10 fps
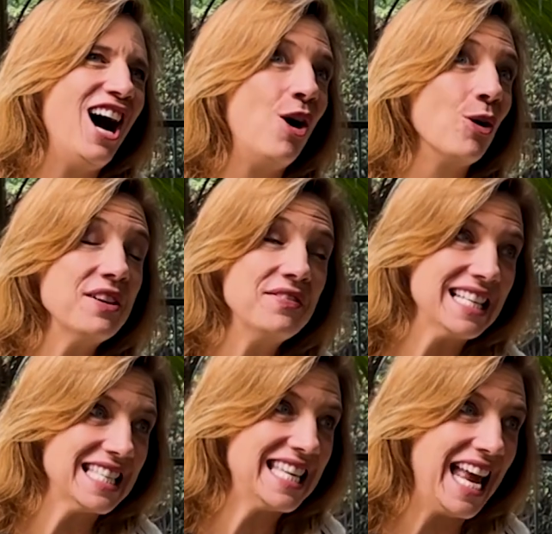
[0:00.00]
or even at
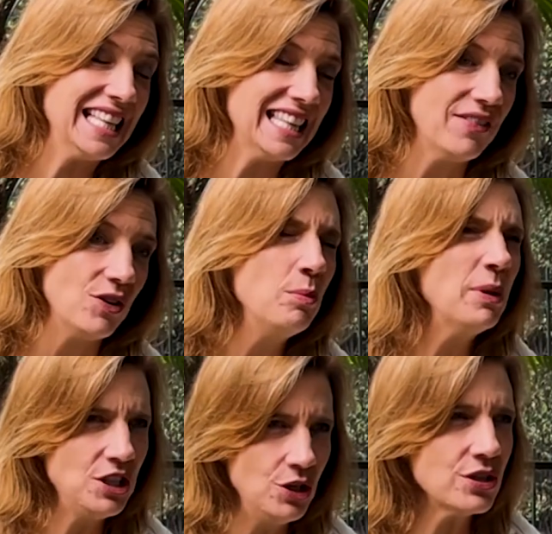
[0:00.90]
state level, but
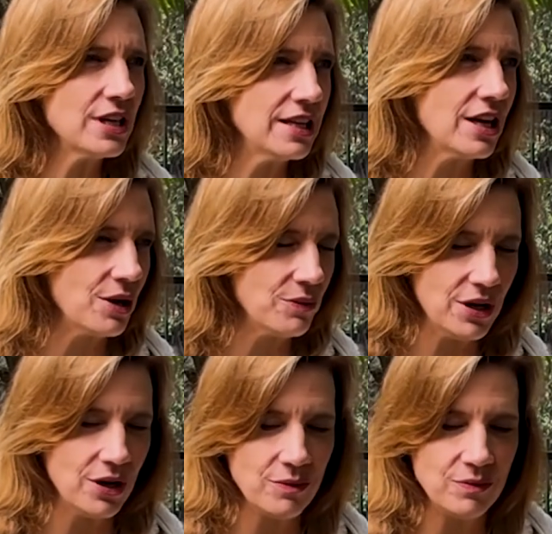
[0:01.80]
usually
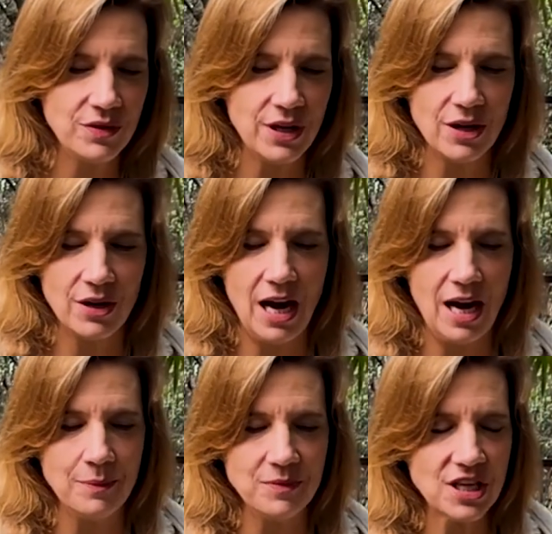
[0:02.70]
they're
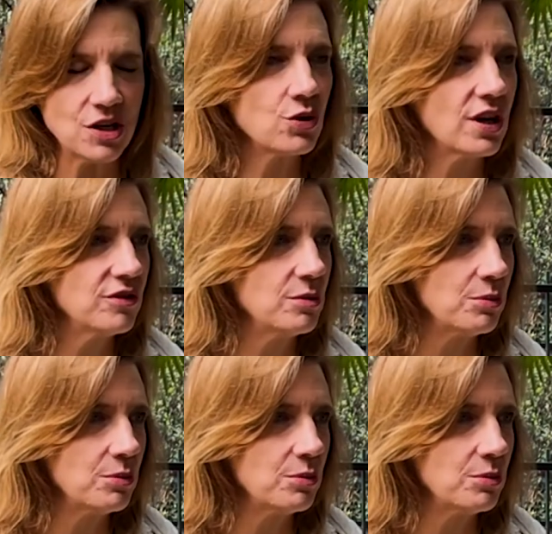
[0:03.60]
central government